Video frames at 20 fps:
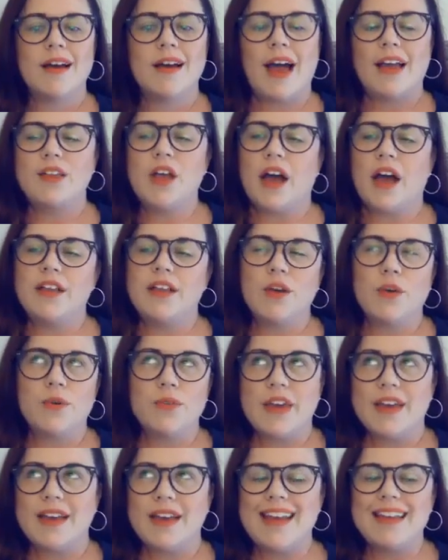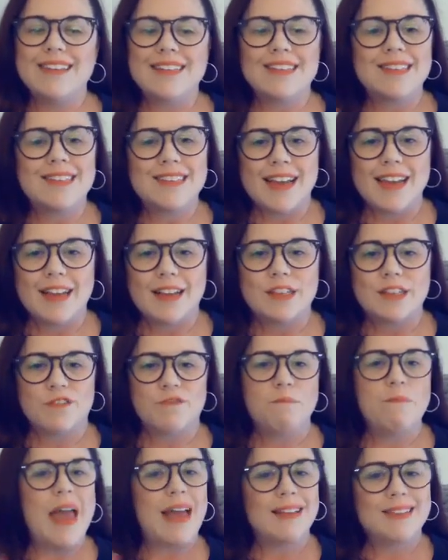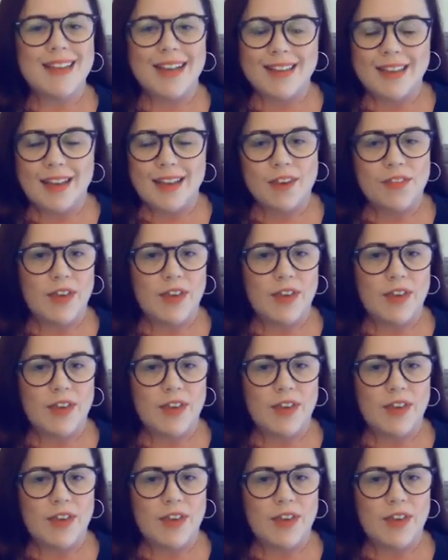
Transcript: I know the instinct of mandating